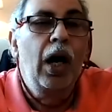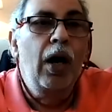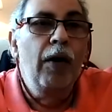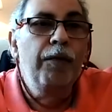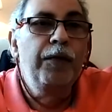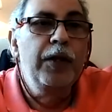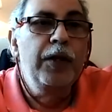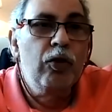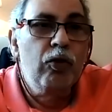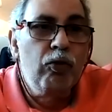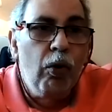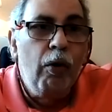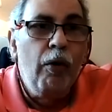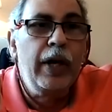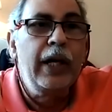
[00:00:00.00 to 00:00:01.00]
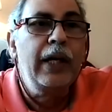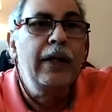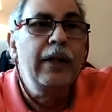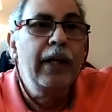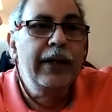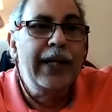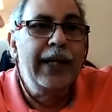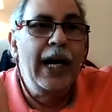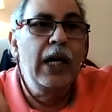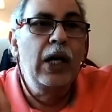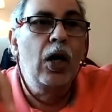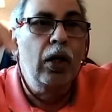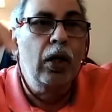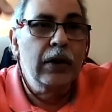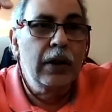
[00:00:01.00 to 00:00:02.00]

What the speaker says: of the story, the dialogue,